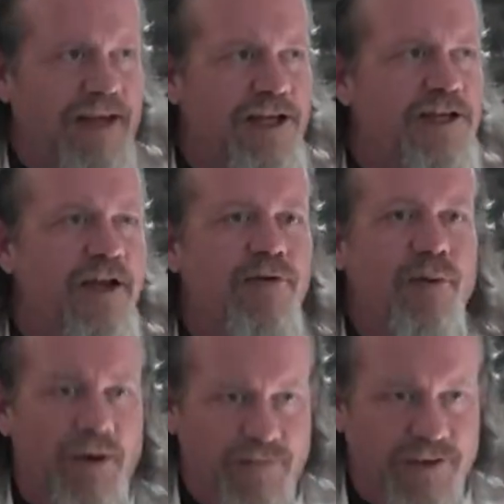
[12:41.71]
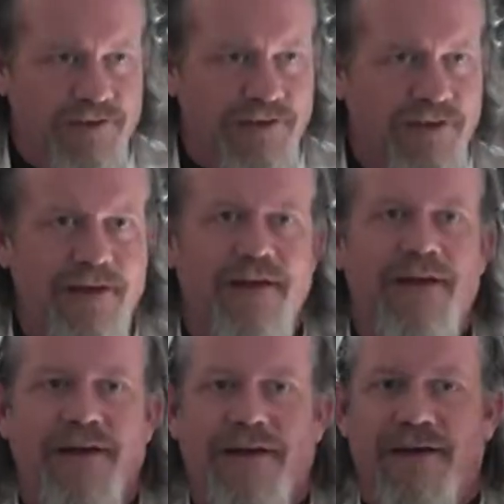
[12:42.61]
Each and every one of us
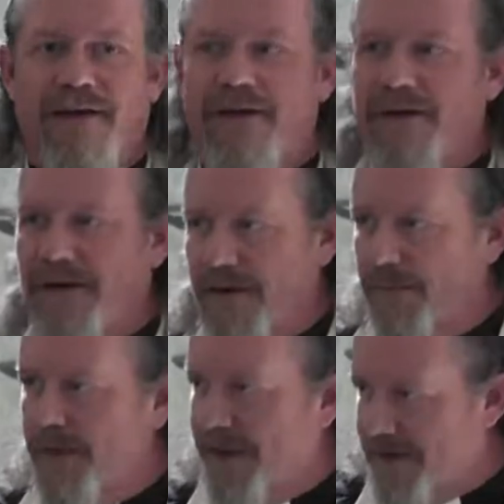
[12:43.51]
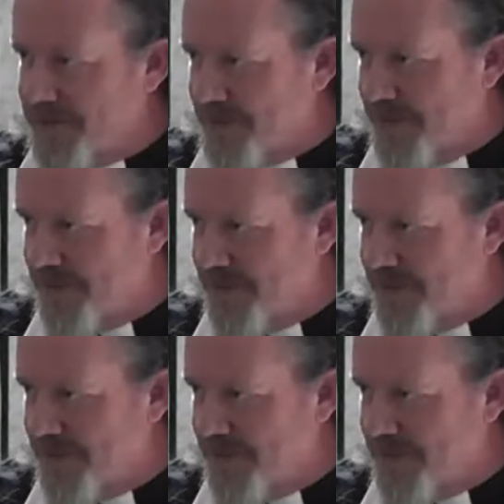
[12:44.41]
are blessed.